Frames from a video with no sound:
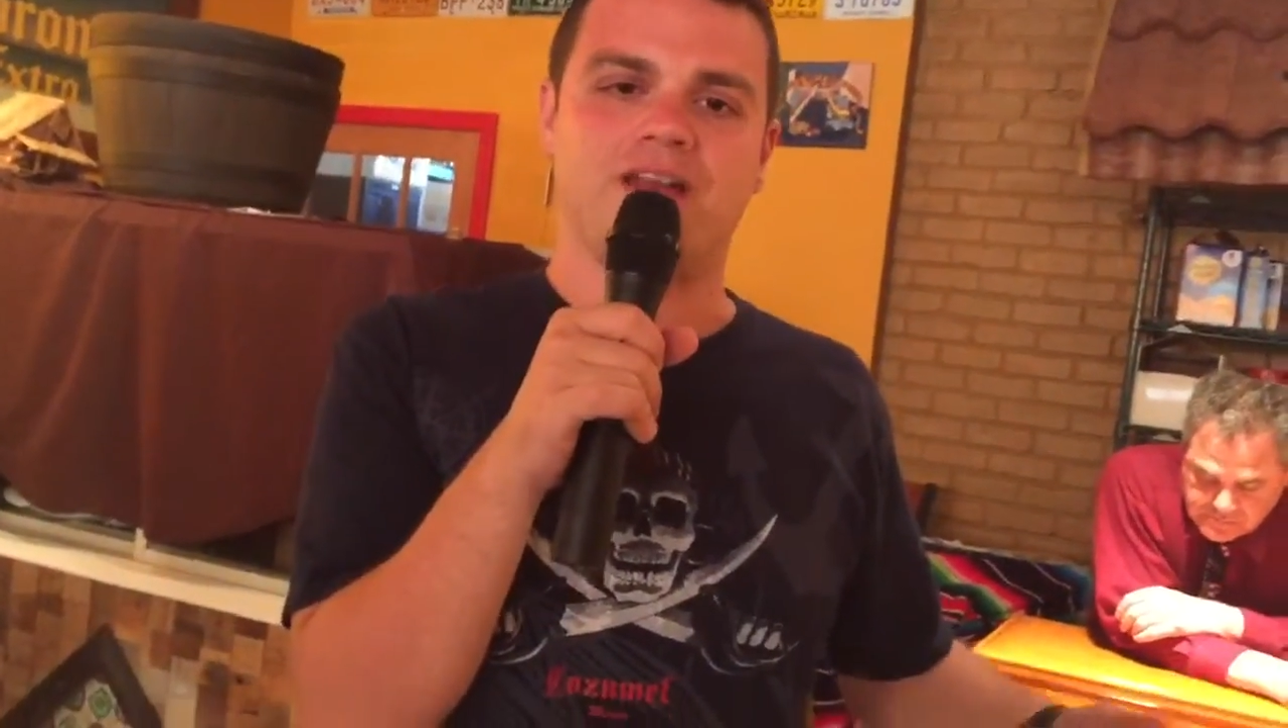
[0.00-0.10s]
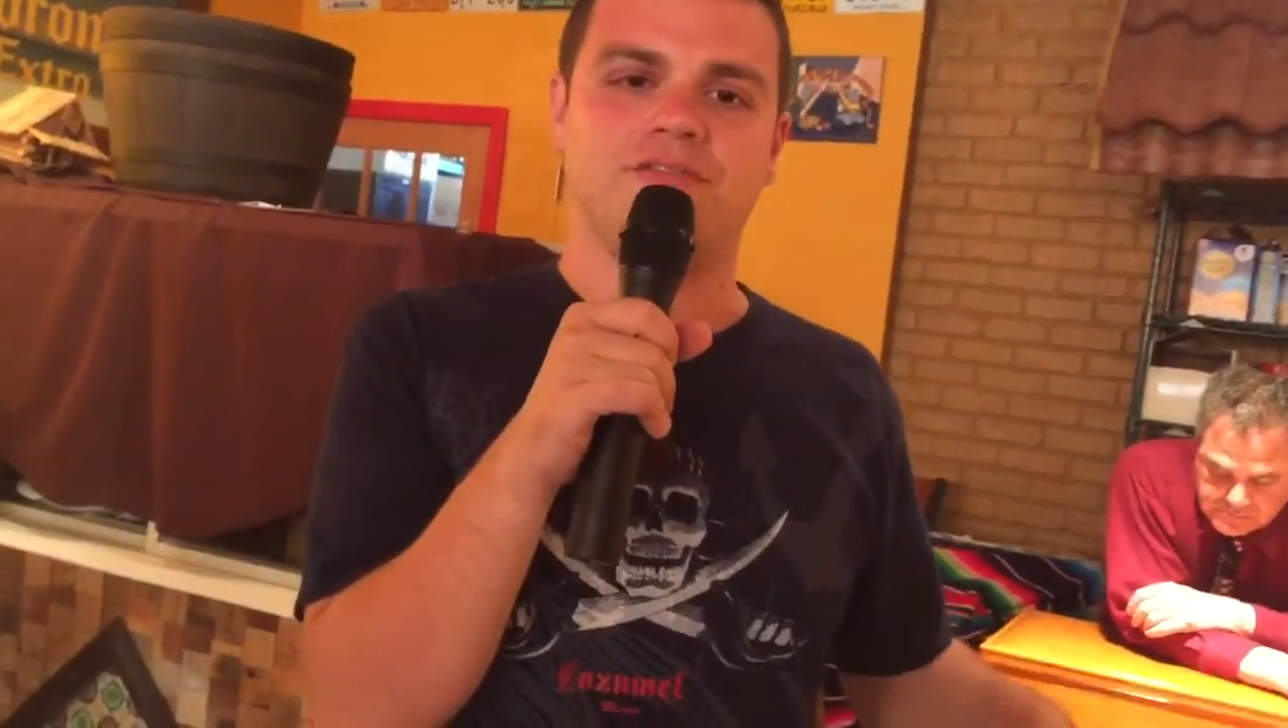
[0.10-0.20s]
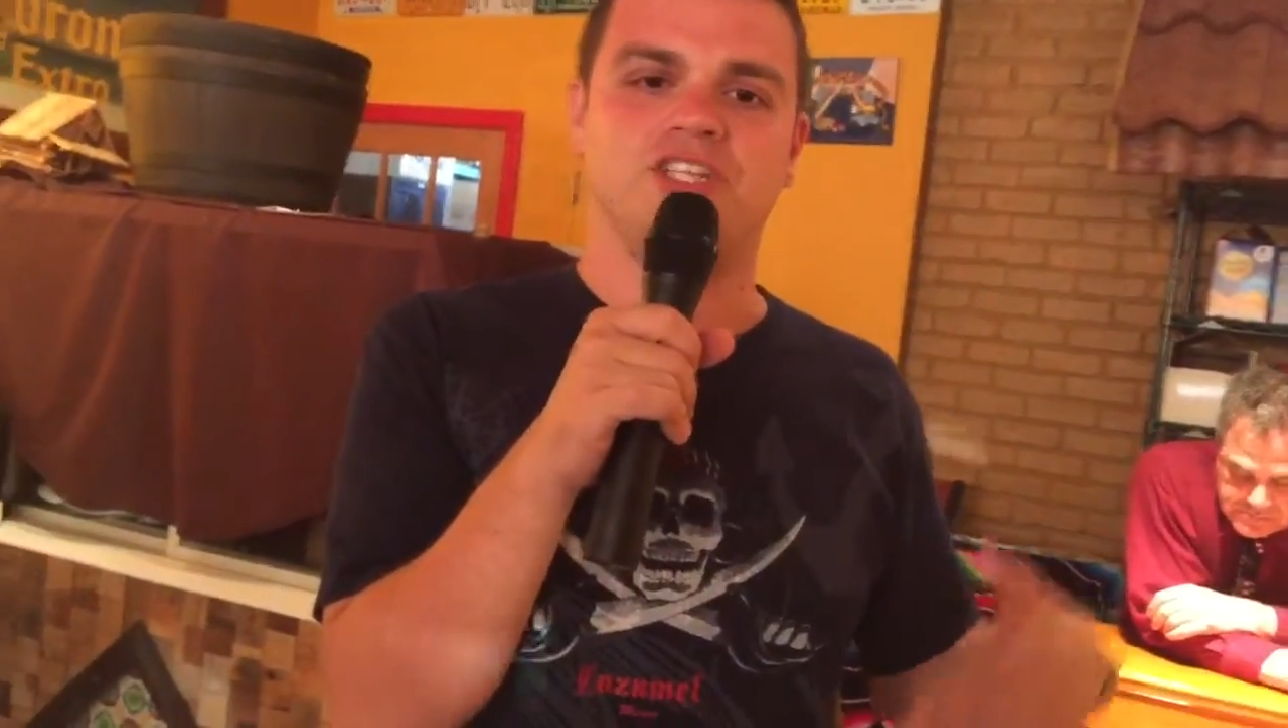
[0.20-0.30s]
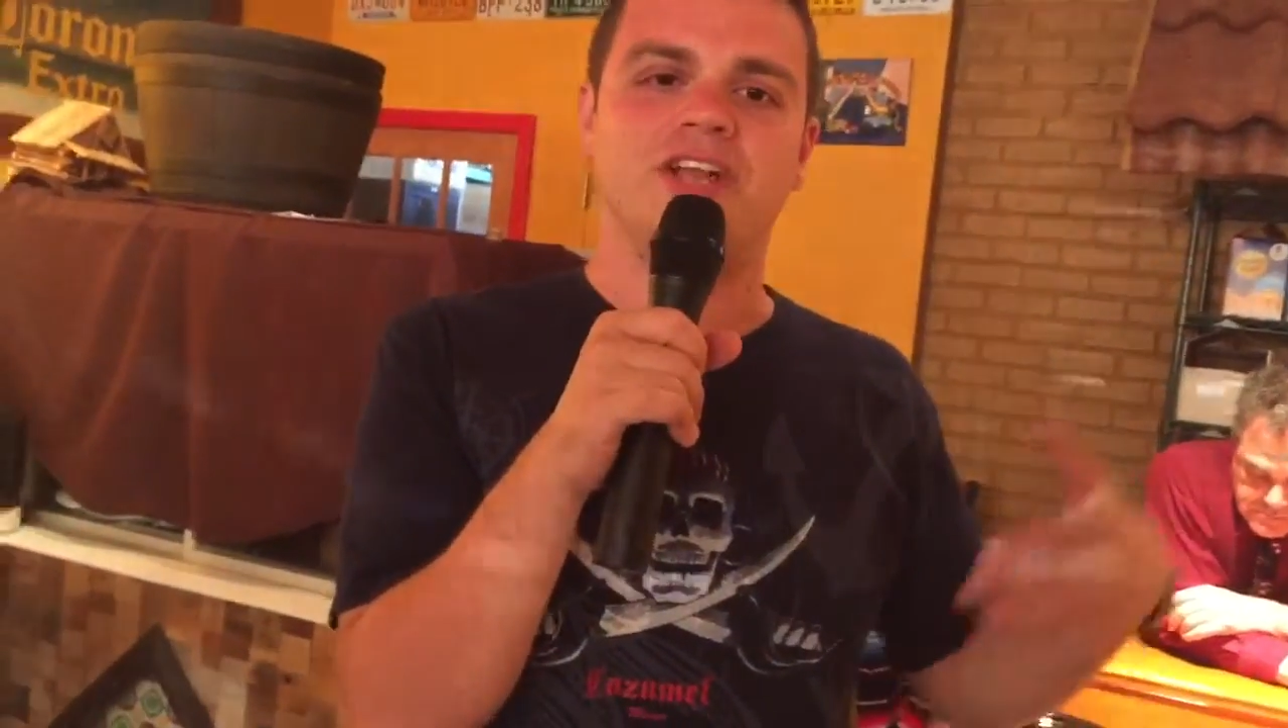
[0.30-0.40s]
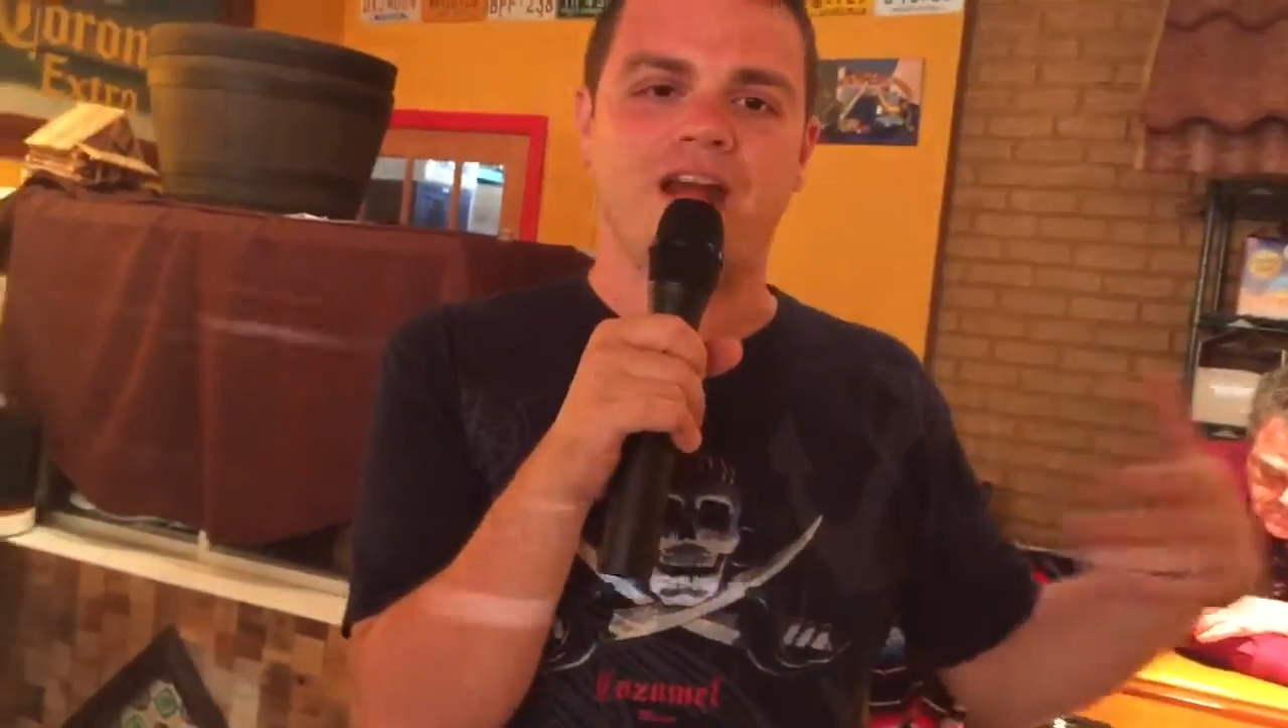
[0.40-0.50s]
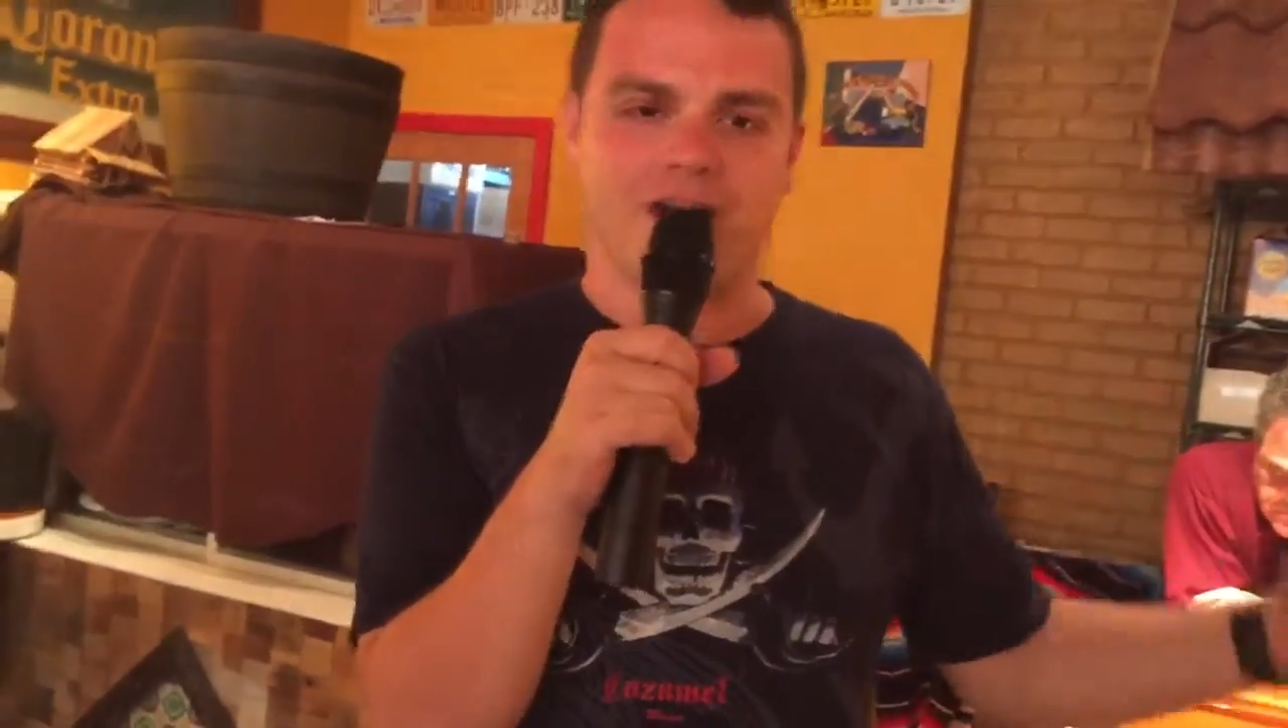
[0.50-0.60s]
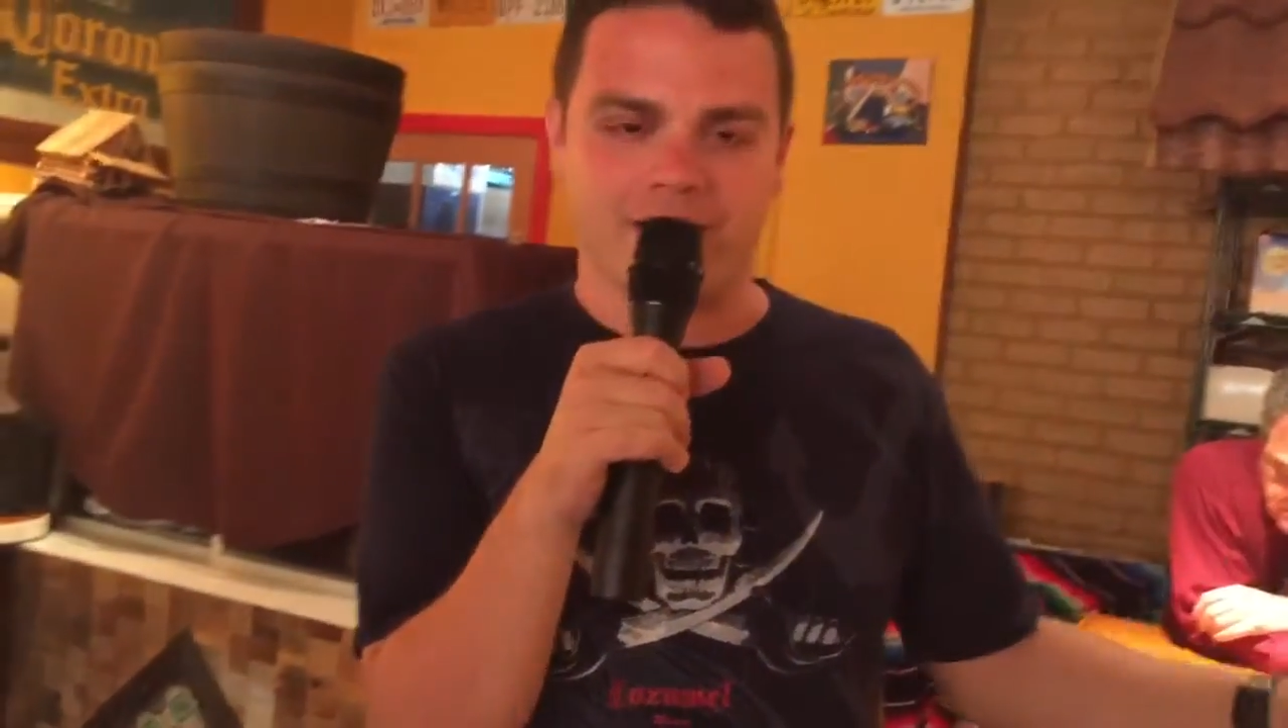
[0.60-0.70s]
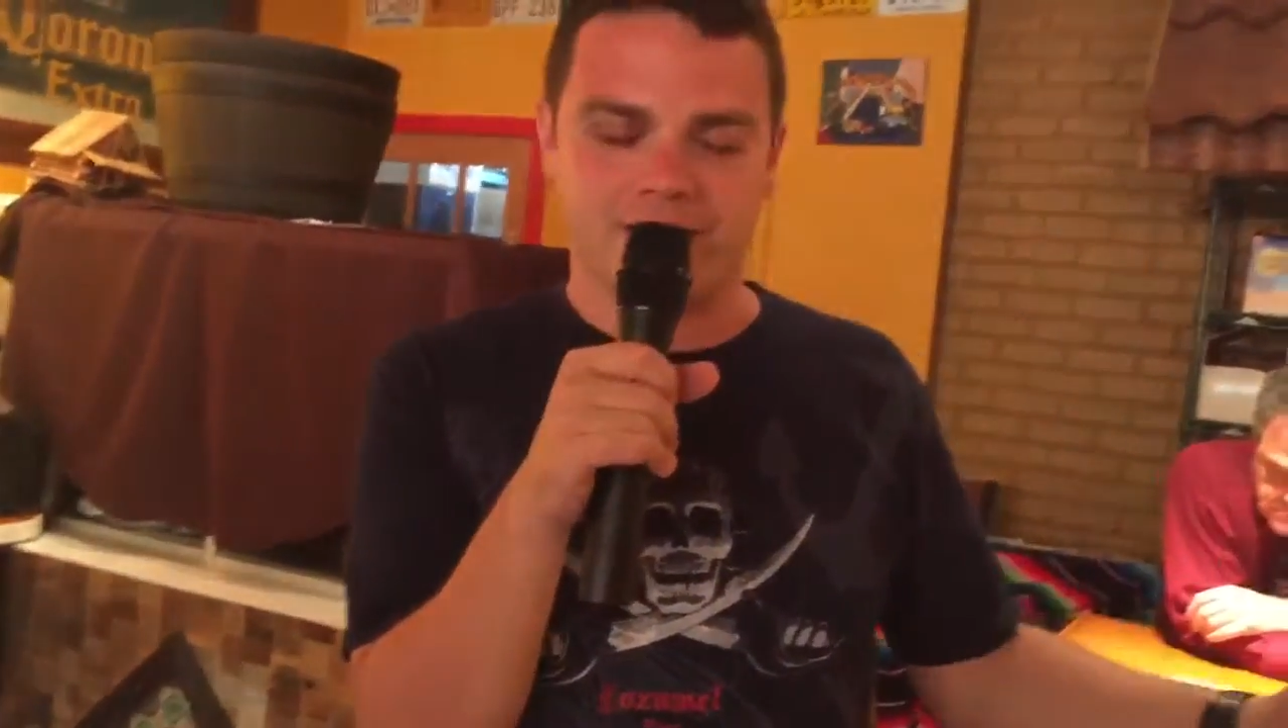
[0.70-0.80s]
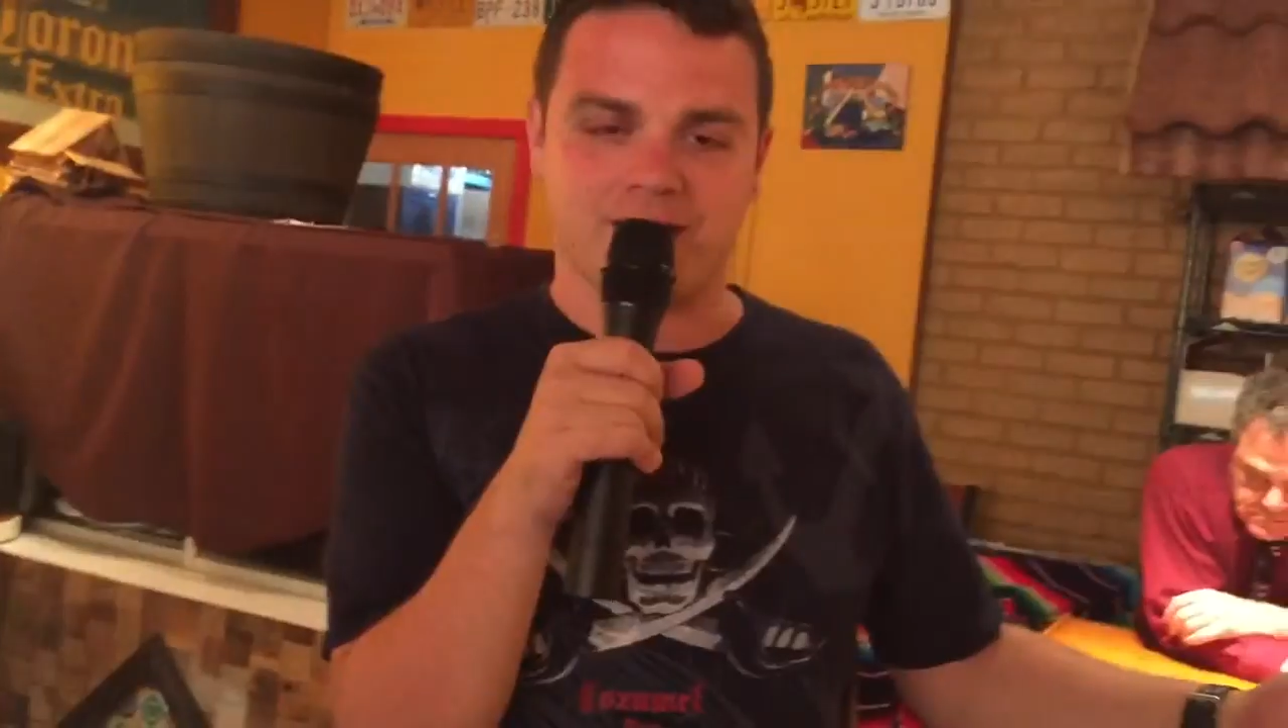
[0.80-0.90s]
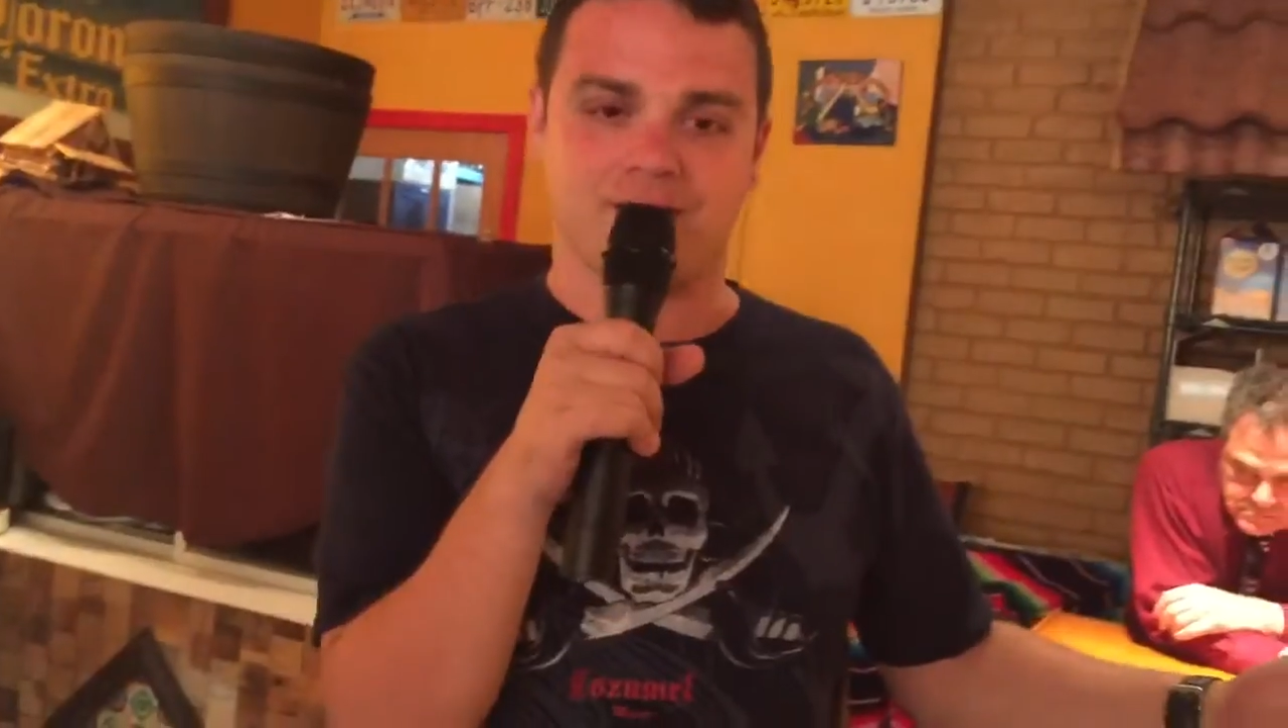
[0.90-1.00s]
of generic,